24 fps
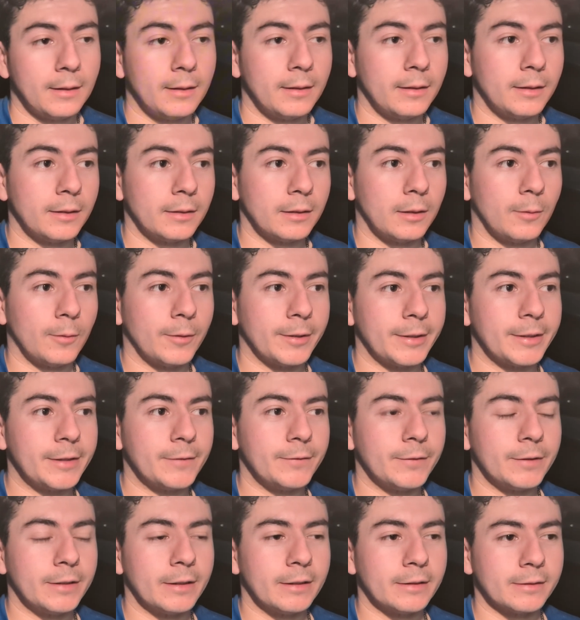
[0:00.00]
I want to
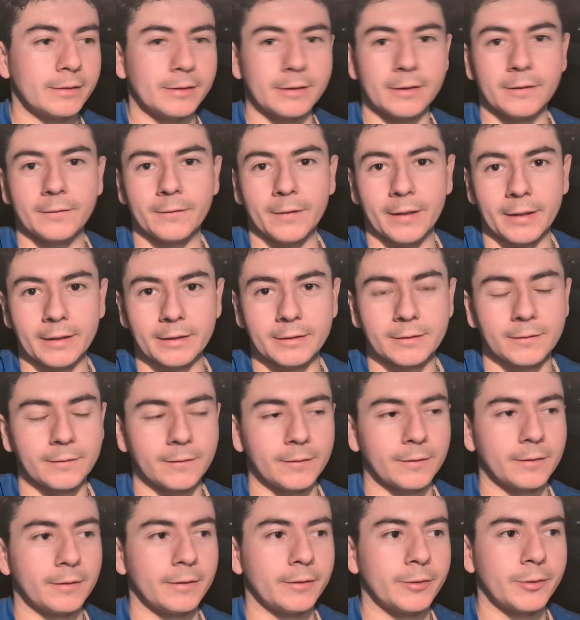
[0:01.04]
give you guys good advice
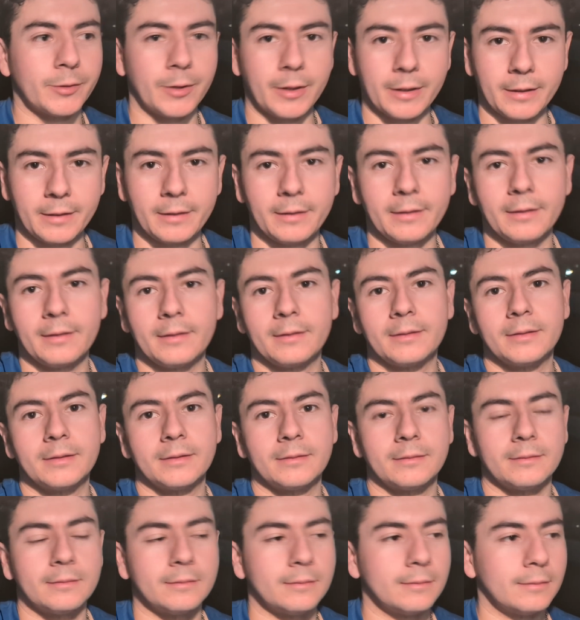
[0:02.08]
for training.
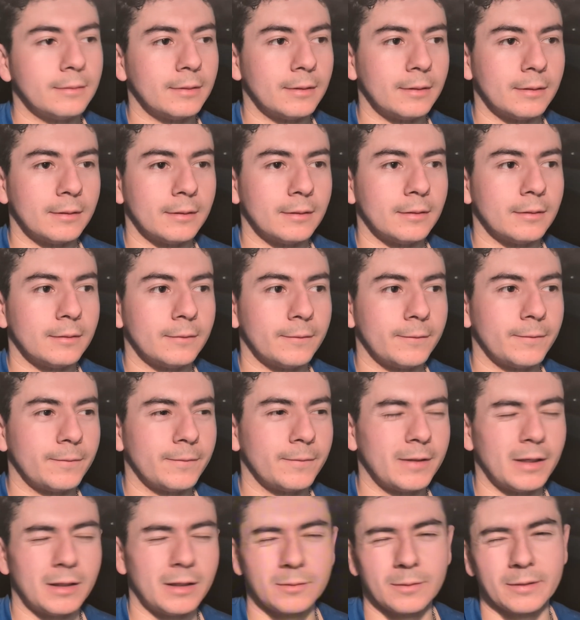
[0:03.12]
If
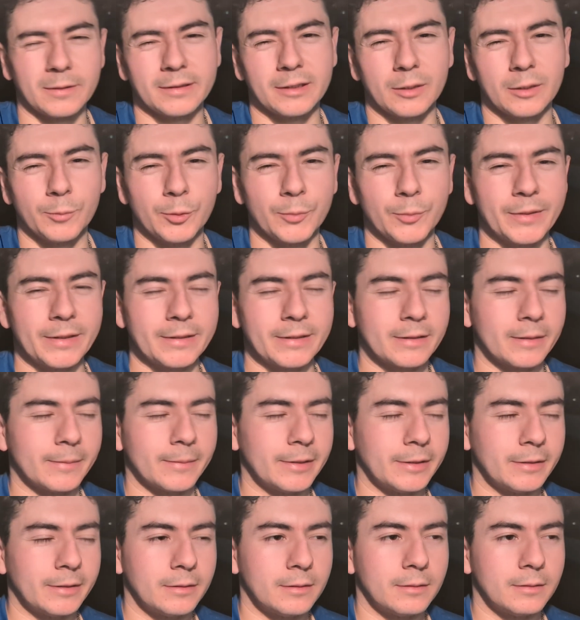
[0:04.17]
you guys want supplements, I
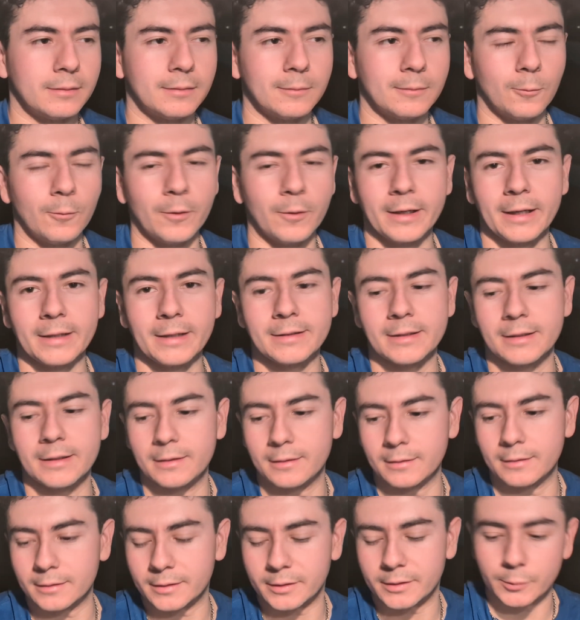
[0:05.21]
mean, what I
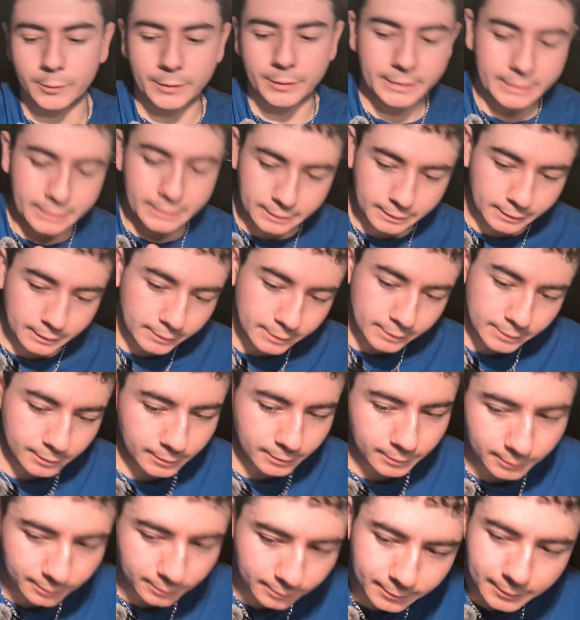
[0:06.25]
take is creatine,
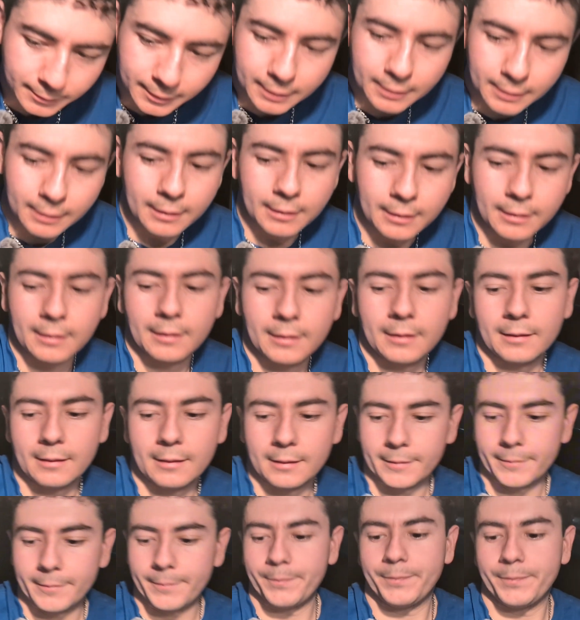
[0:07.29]
so
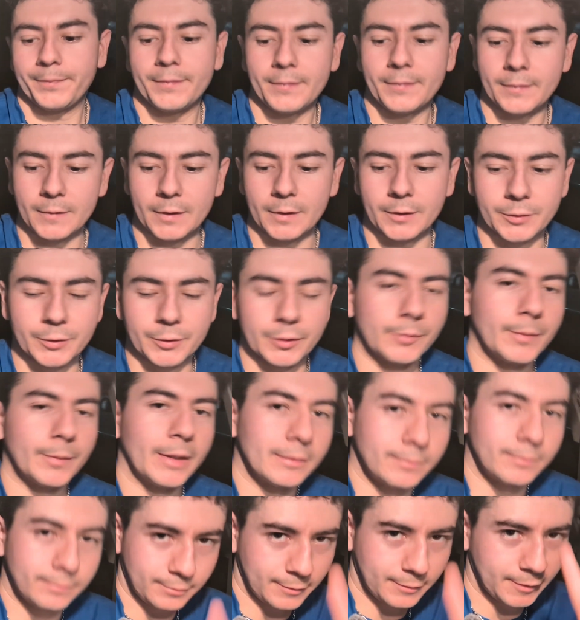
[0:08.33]
I'll show you
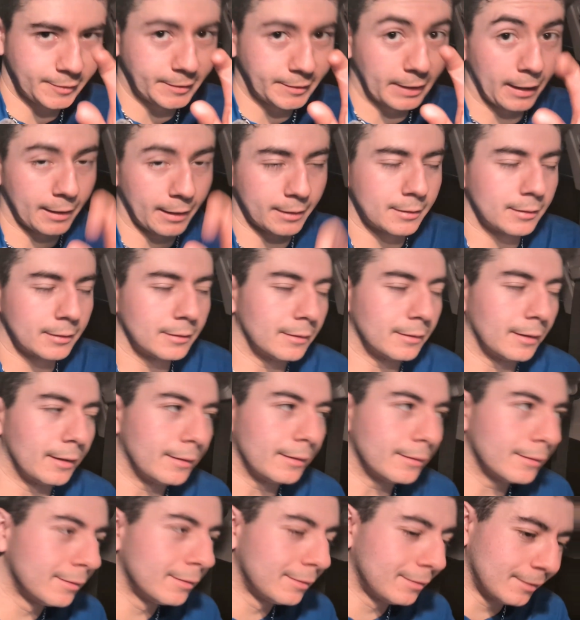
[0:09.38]
my stack,
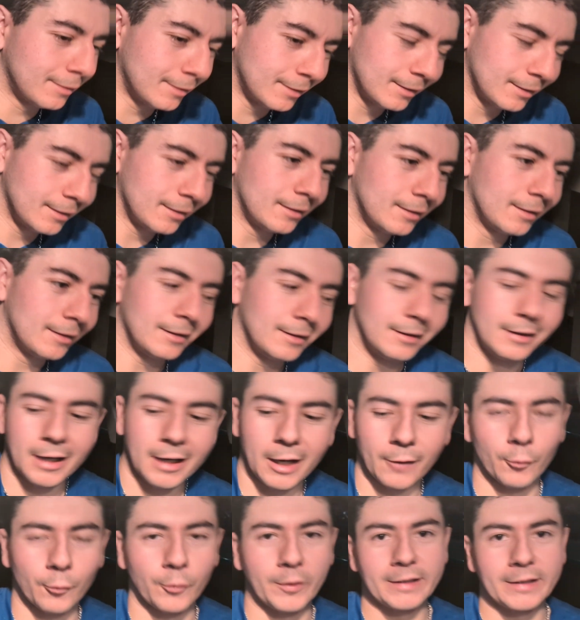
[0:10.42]
right?
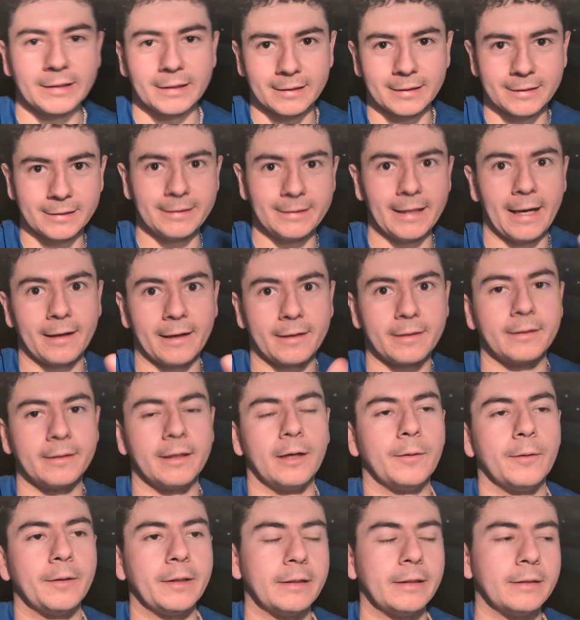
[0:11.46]
Everyone has a stack
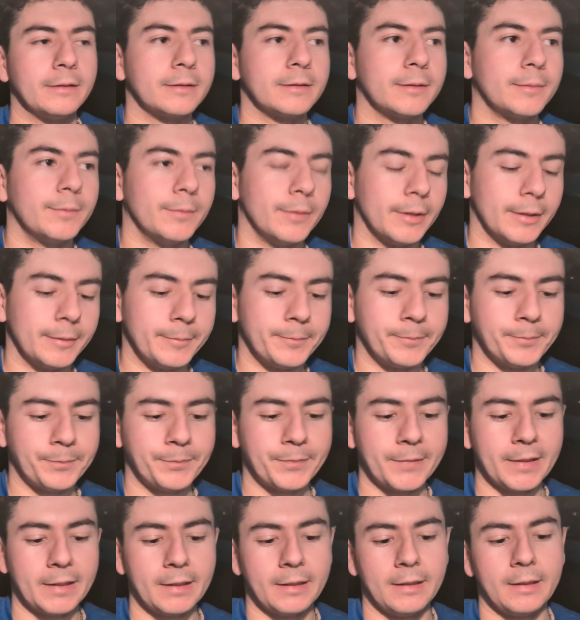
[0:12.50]
nowadays, but
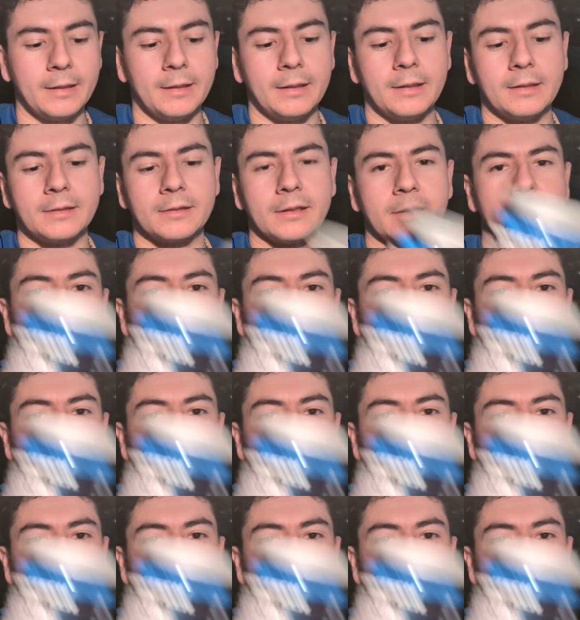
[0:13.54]
I